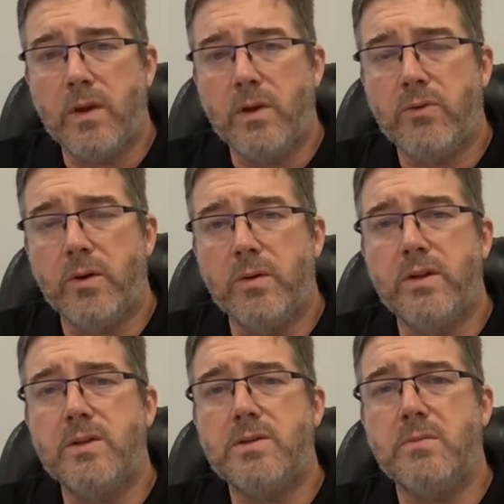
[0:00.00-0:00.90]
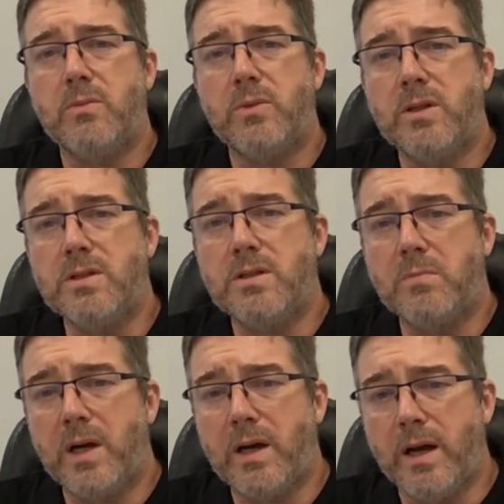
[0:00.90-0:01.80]
So with this in
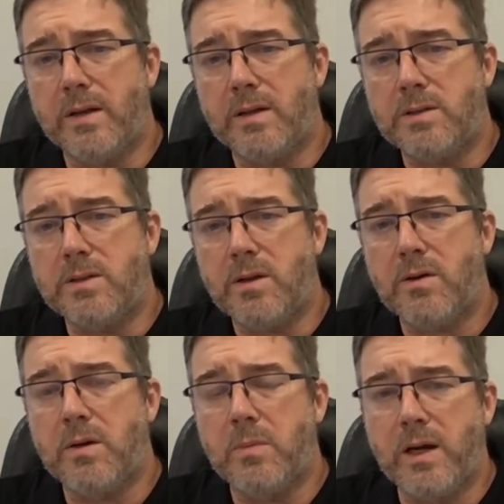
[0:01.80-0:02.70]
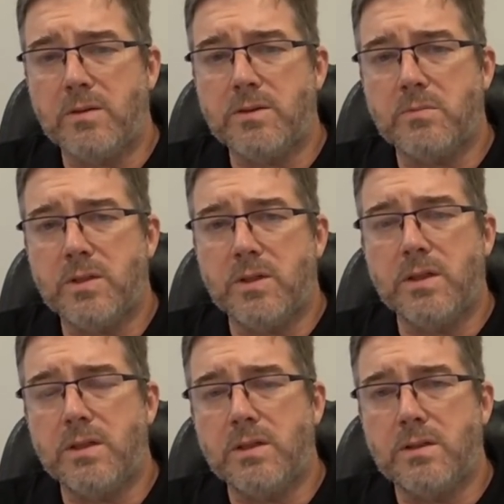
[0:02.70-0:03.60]
mind, let's talk about some
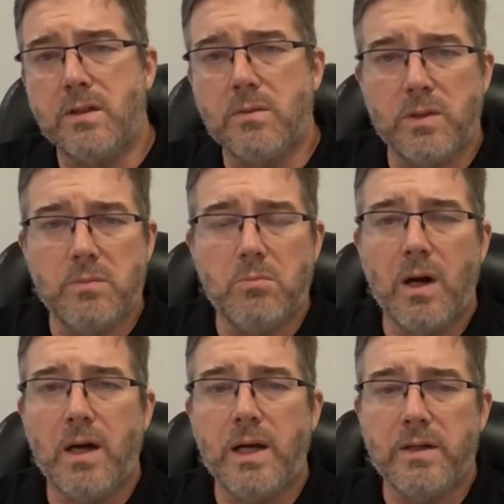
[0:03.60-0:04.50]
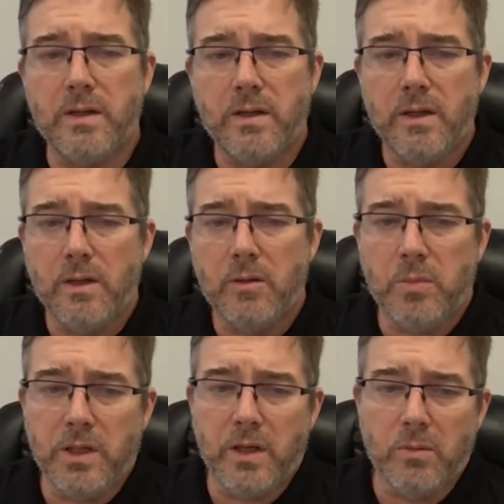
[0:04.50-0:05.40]
things that we might
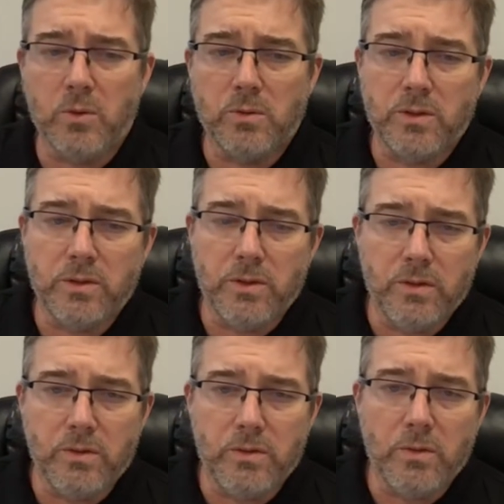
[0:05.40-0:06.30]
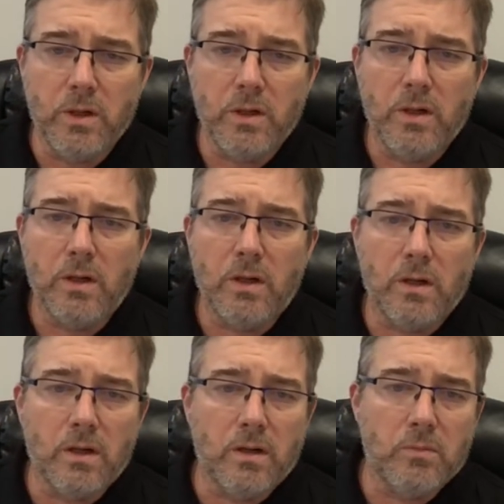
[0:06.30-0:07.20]
be able to do
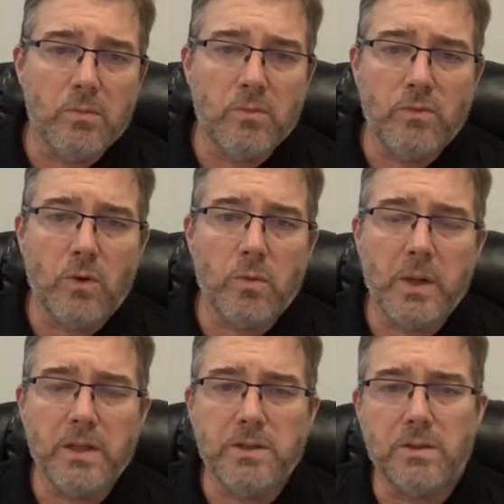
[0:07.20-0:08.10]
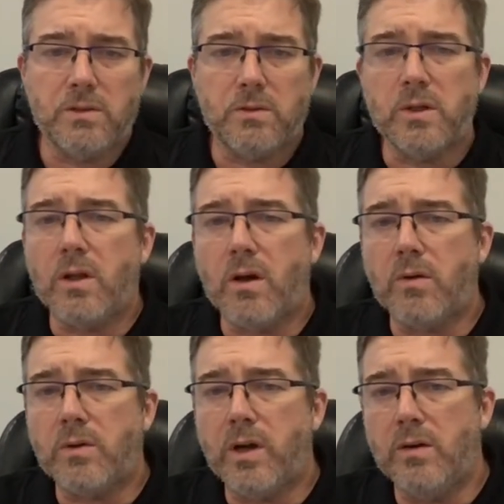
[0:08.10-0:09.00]
for patients with
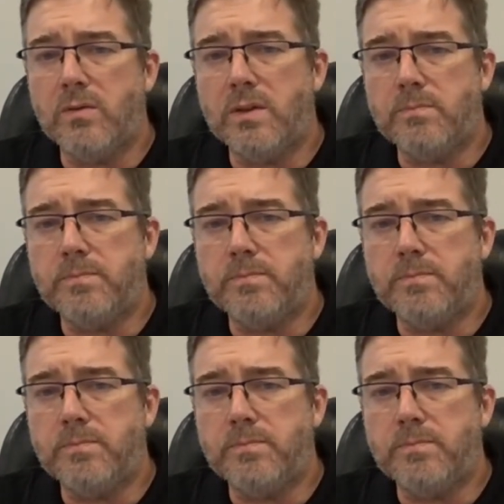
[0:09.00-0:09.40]
long COVID.